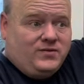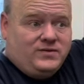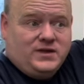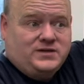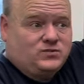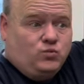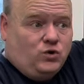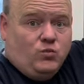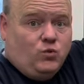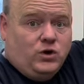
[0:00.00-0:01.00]
this
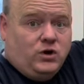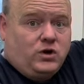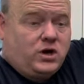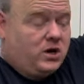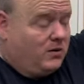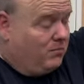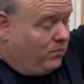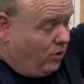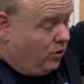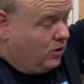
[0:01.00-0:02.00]
wouldn't work.
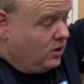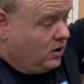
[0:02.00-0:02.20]
But